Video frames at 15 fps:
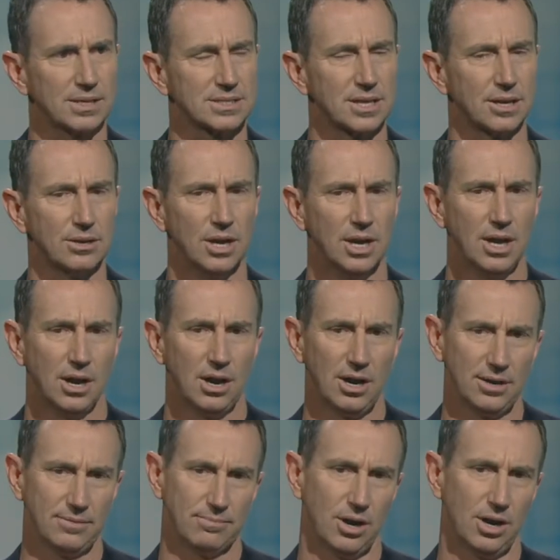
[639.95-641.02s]
So
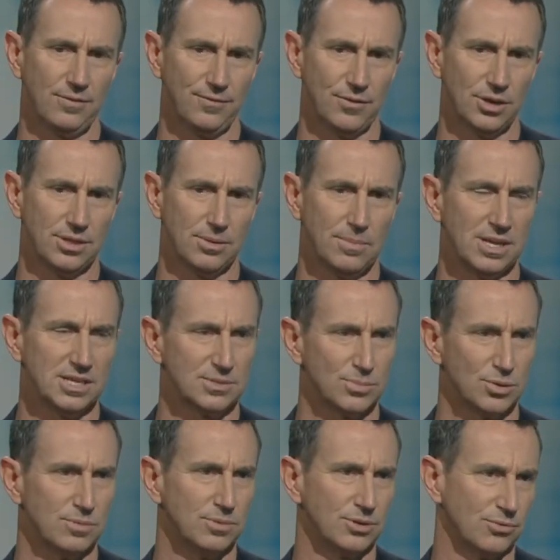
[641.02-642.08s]
I find the men's
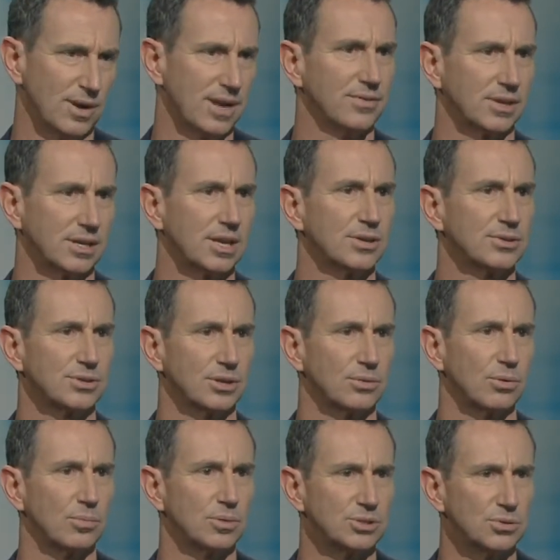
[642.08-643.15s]
movement around the country,
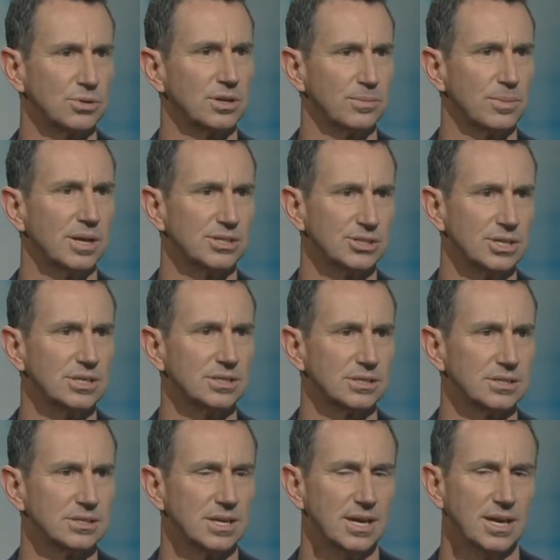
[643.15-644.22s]
when we're talking about
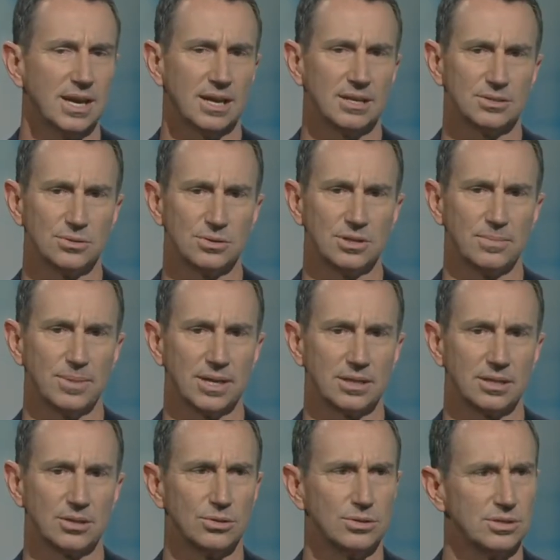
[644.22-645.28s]
Jesus and talking about
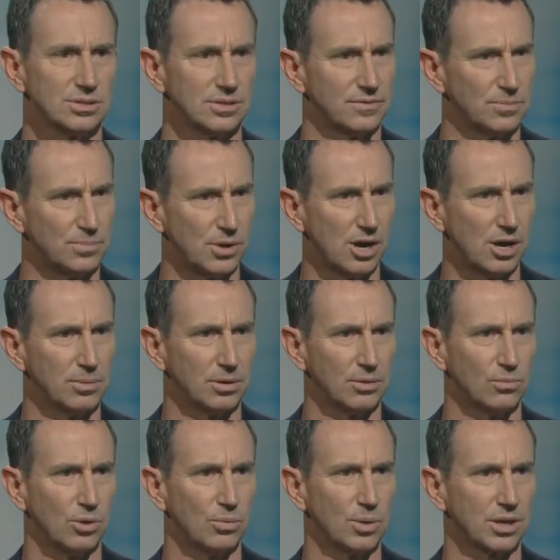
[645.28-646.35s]
the goodness of the Bible
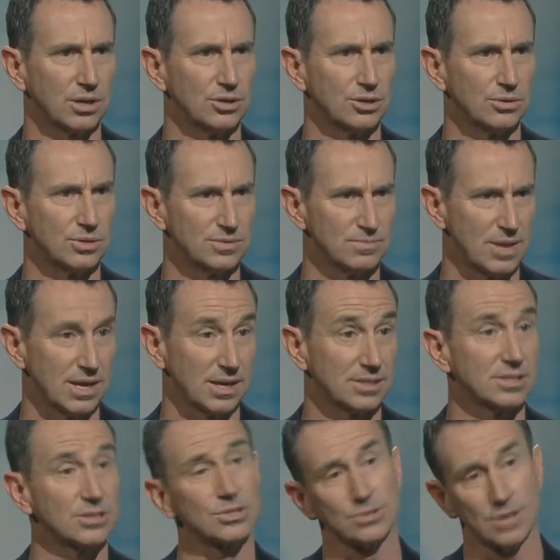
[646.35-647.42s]
and what we can do as men, as
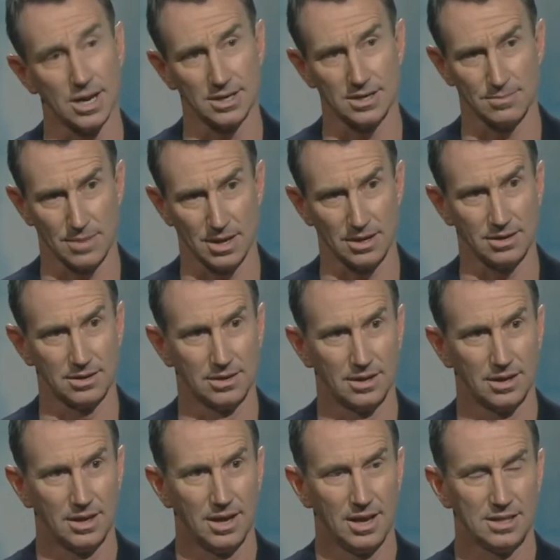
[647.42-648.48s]
Australian men,
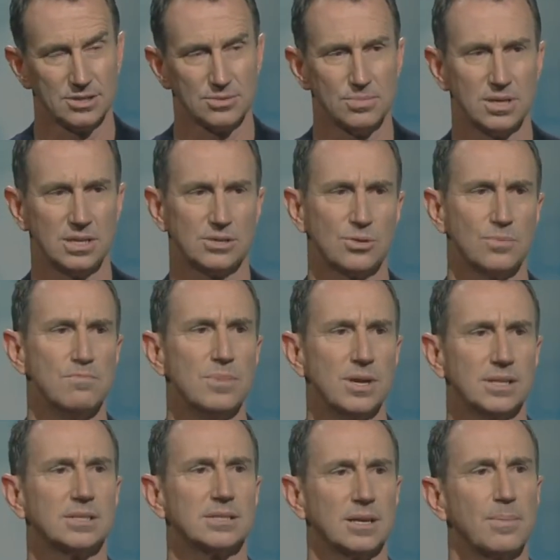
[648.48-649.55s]
to be
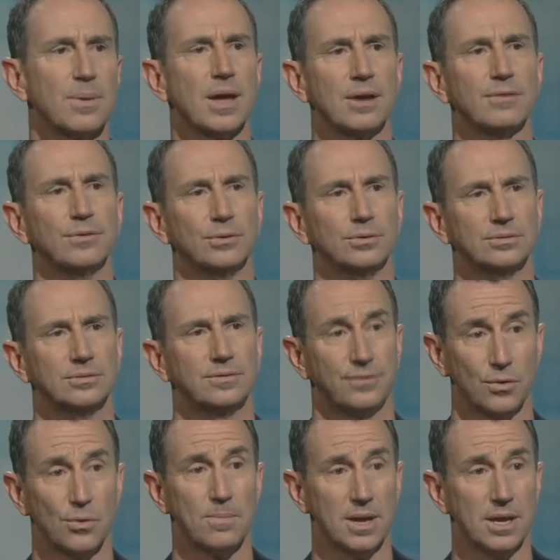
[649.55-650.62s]
tremendously powerful
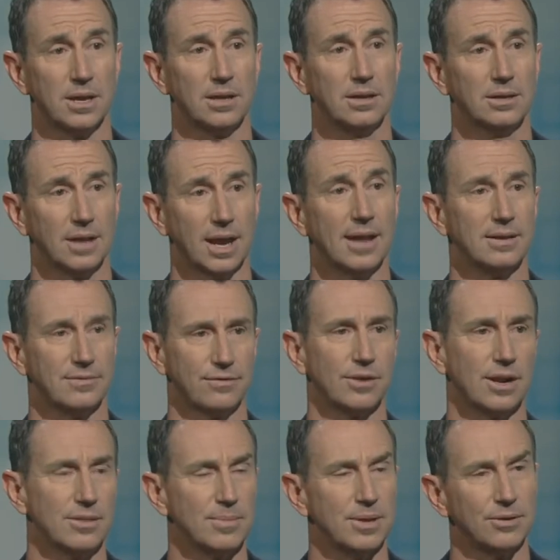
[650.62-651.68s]
for me and for
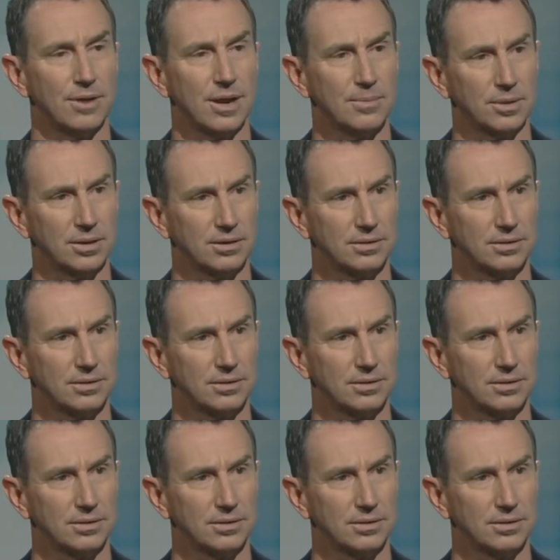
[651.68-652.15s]
other men around me.